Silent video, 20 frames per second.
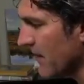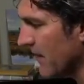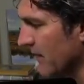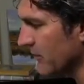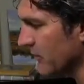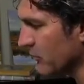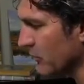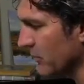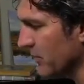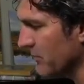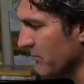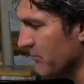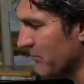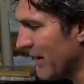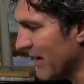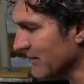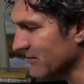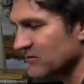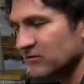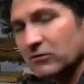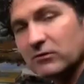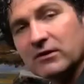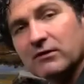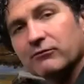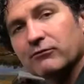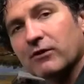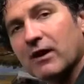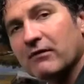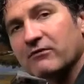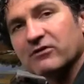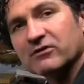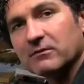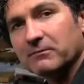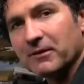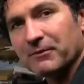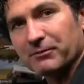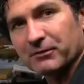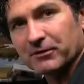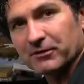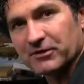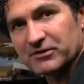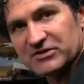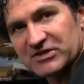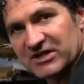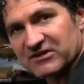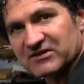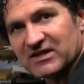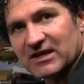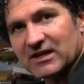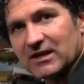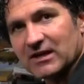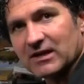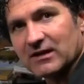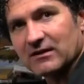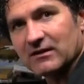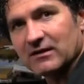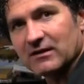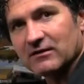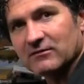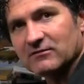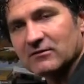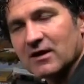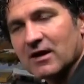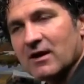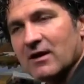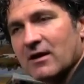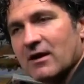and this will be best suited for obviously people that are just getting into this